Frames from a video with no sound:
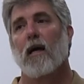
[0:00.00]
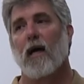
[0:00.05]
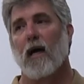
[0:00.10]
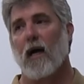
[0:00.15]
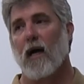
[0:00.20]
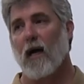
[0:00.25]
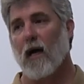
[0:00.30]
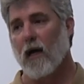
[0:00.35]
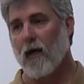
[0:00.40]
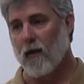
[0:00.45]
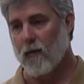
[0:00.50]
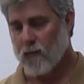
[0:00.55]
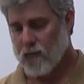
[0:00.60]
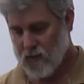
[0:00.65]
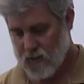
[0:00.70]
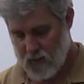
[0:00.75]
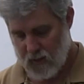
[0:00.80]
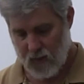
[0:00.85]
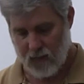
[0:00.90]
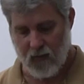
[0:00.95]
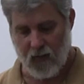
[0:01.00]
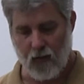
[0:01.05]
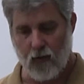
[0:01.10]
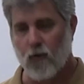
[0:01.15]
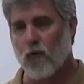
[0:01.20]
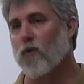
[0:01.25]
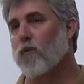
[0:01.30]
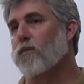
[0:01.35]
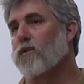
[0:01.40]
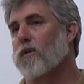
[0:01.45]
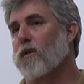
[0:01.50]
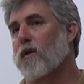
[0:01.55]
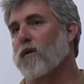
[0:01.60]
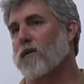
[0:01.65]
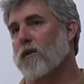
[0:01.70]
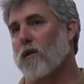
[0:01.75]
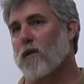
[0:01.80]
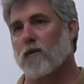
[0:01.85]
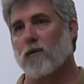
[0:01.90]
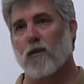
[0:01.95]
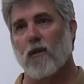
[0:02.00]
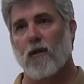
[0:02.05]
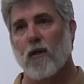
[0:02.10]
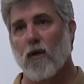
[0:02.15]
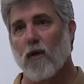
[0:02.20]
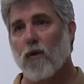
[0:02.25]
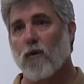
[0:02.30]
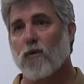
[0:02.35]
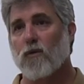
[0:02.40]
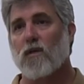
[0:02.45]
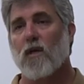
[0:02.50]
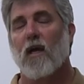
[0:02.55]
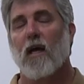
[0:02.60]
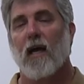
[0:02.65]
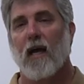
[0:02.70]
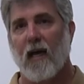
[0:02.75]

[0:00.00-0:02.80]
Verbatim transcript: Um, civic groups, I'll talk to those.